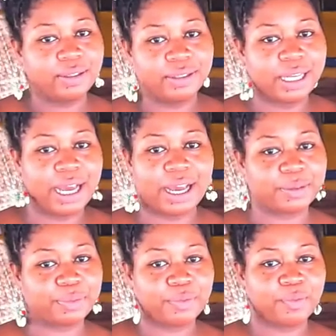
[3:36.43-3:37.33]
nah,
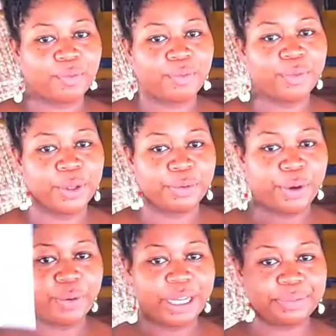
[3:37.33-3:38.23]

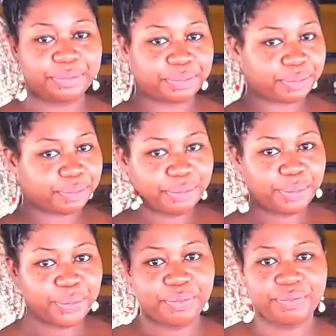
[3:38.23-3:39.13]
throw it
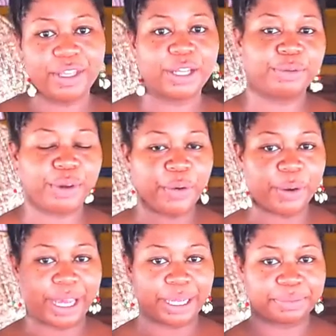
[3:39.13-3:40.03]
Throw it
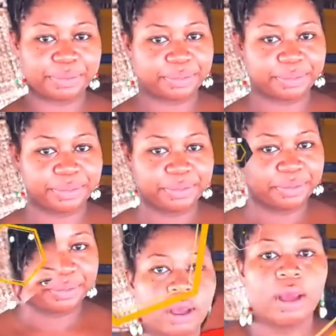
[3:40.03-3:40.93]
away.
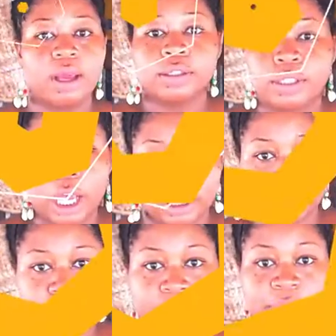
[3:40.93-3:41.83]

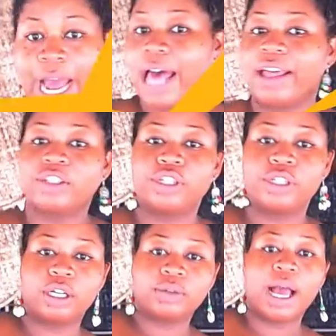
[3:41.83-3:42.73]
So now that you
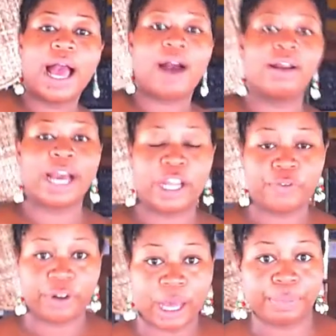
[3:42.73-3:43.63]
know how
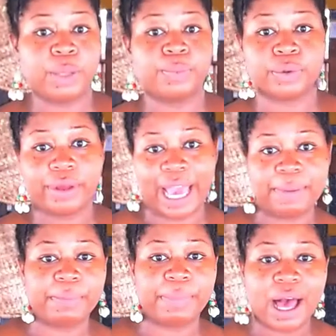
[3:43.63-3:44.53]
Garifuna people came
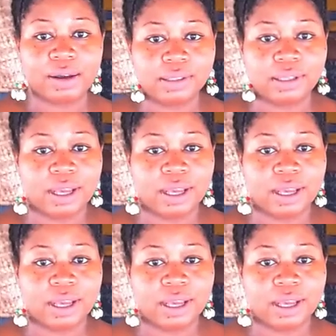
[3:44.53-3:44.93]
about,